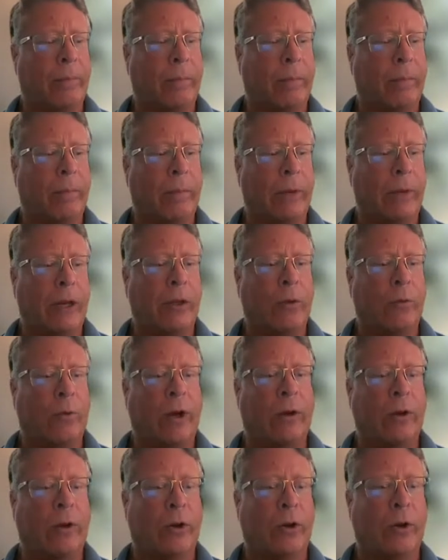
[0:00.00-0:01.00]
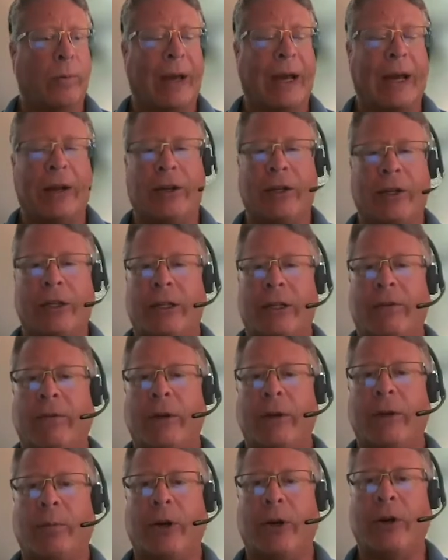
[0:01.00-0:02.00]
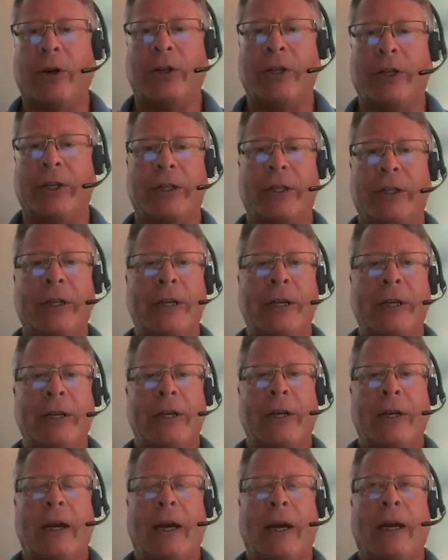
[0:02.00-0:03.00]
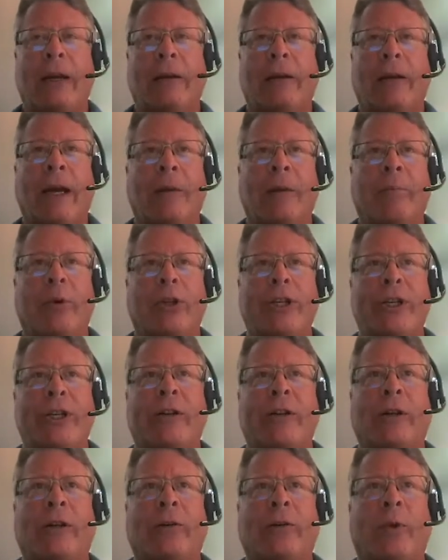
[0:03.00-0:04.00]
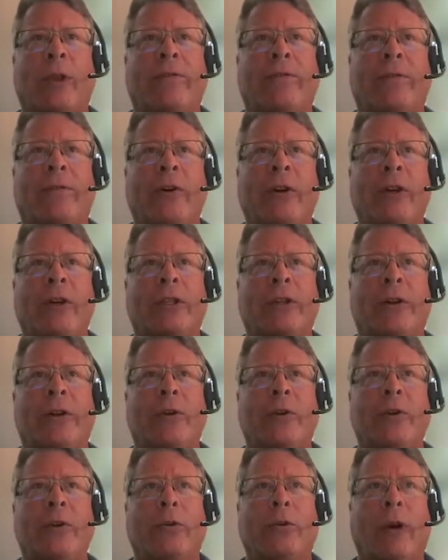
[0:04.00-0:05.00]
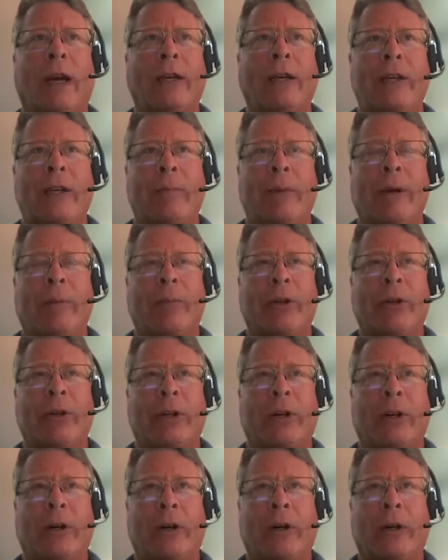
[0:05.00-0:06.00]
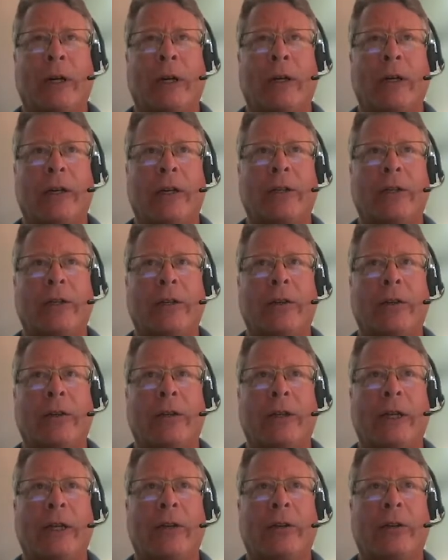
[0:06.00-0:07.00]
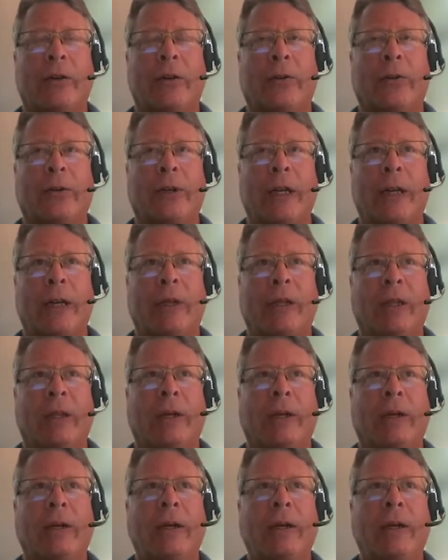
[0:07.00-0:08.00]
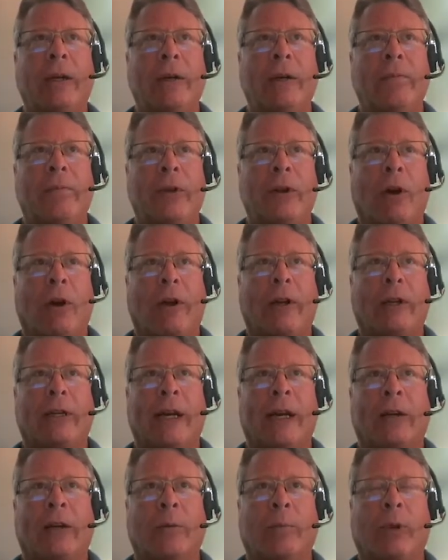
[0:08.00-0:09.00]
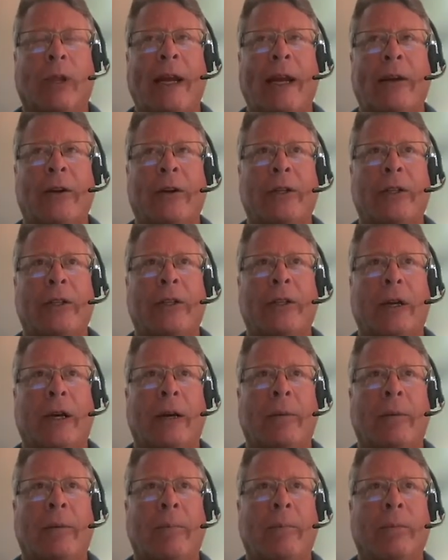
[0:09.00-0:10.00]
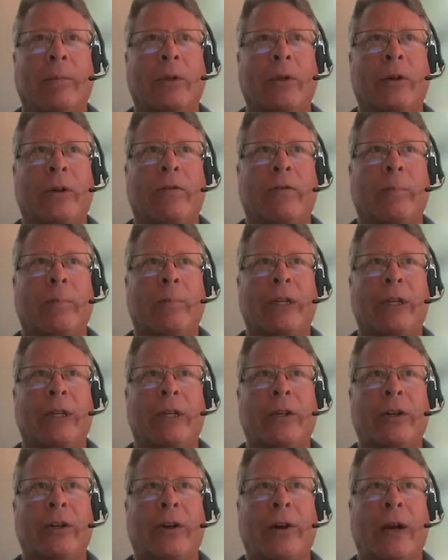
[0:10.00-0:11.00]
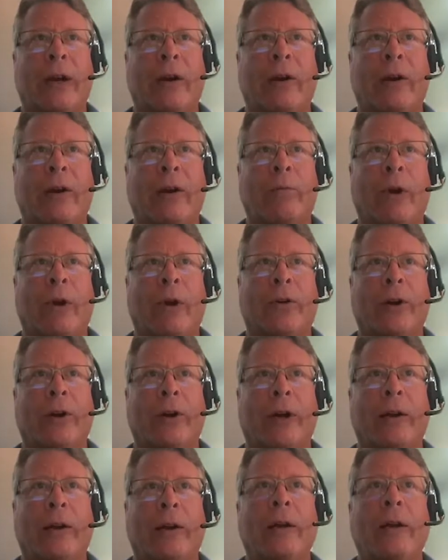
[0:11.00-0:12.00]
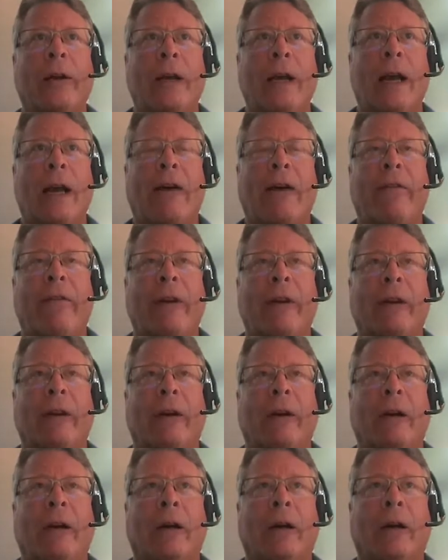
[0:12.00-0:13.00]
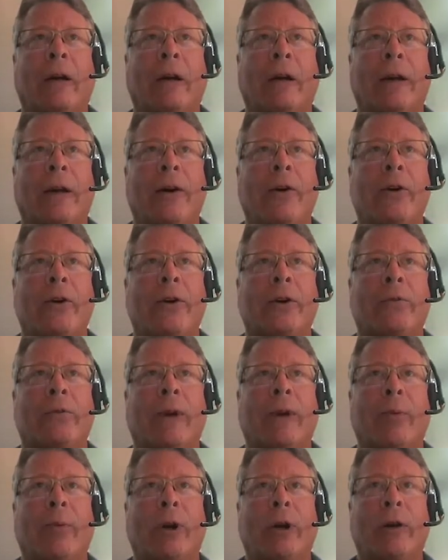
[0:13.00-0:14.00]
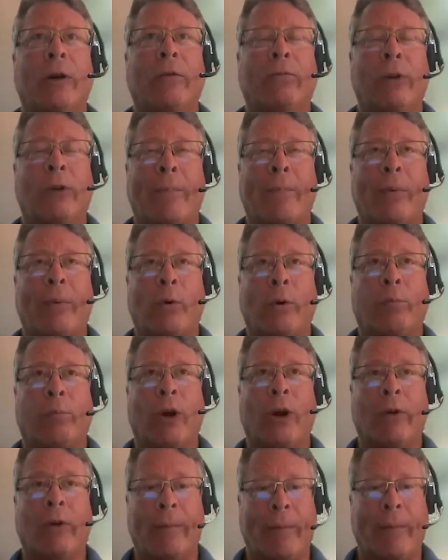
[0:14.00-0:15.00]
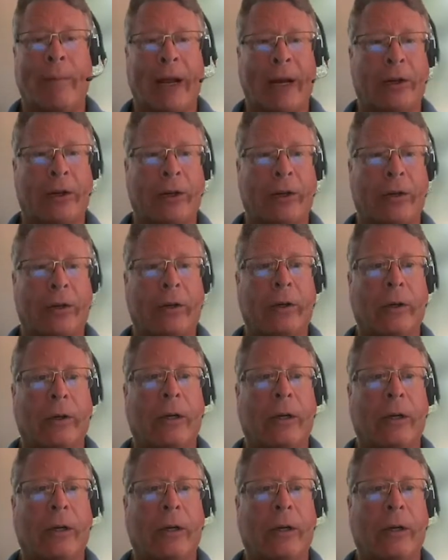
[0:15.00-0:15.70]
neither one good or bad, just different approaches, and in particular with a focus on who the right team members are, in addition to the internal team and the architect or planners, sort of the position on whether or not having an owner's rep or program manager